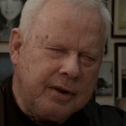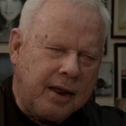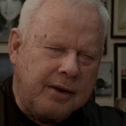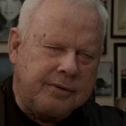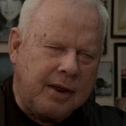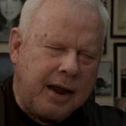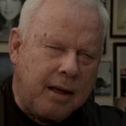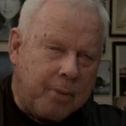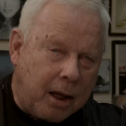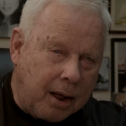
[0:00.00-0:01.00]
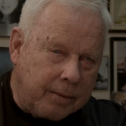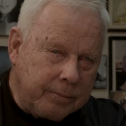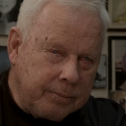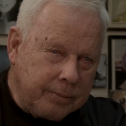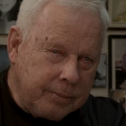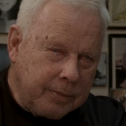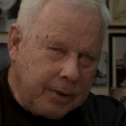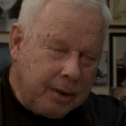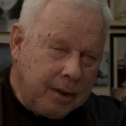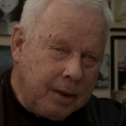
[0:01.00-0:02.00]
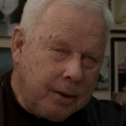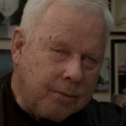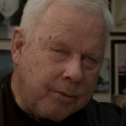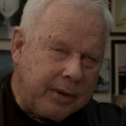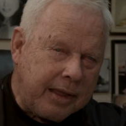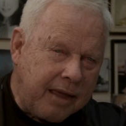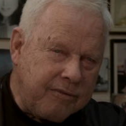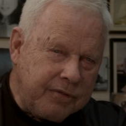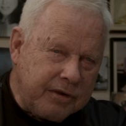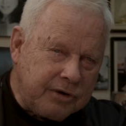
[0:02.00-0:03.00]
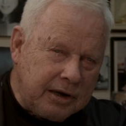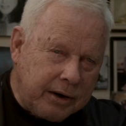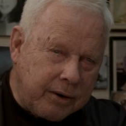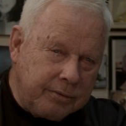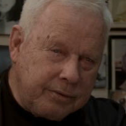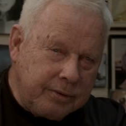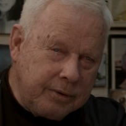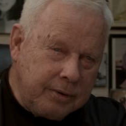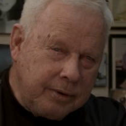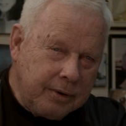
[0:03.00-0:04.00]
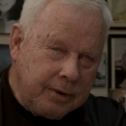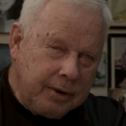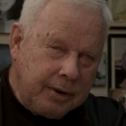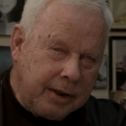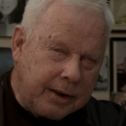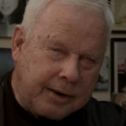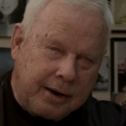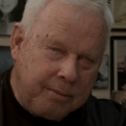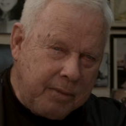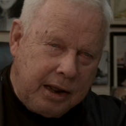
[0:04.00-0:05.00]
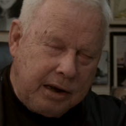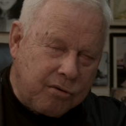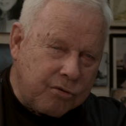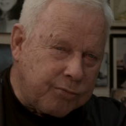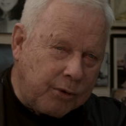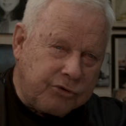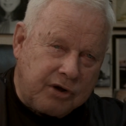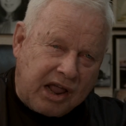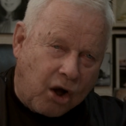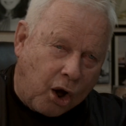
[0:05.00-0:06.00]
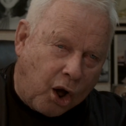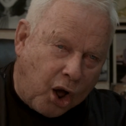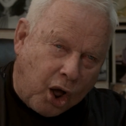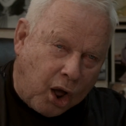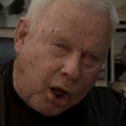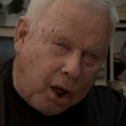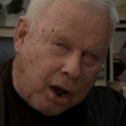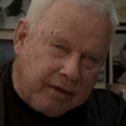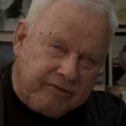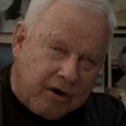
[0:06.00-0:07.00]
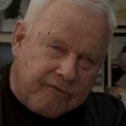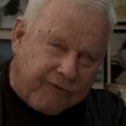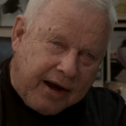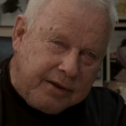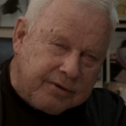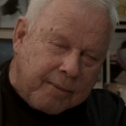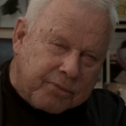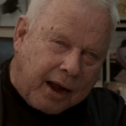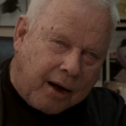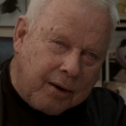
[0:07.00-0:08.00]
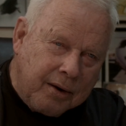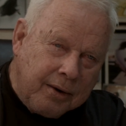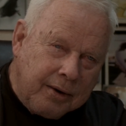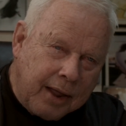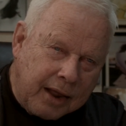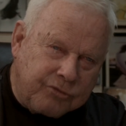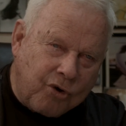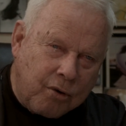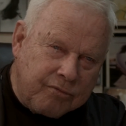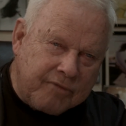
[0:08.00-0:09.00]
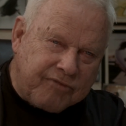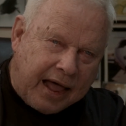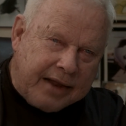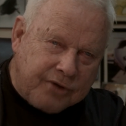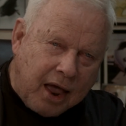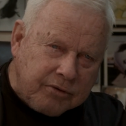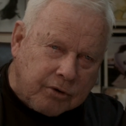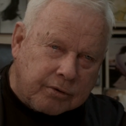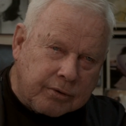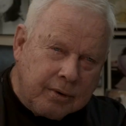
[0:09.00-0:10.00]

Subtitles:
and said, now, Bob, when we gave you this clearance, it didn't mean you were supposed to take all of your friends up there and show them the flying saucer.